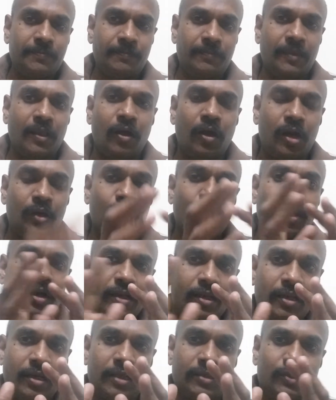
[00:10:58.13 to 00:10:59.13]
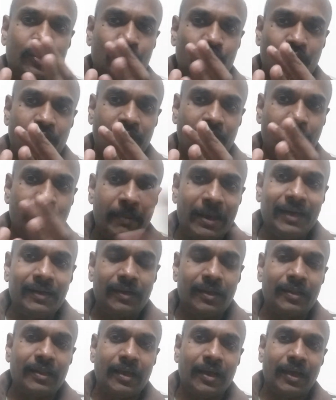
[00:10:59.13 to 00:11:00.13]
The hot water, as you know, will
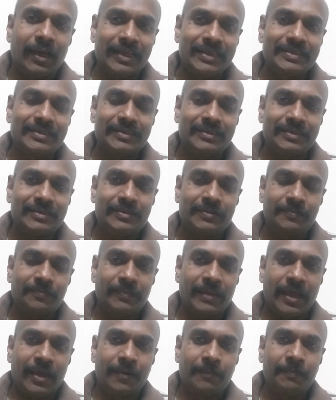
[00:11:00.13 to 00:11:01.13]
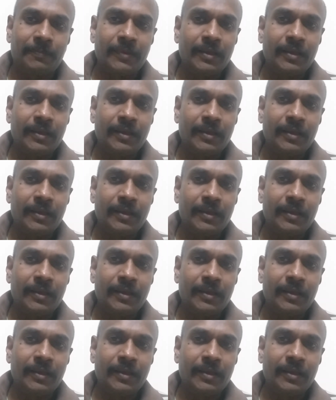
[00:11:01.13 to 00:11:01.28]
melt the ice there,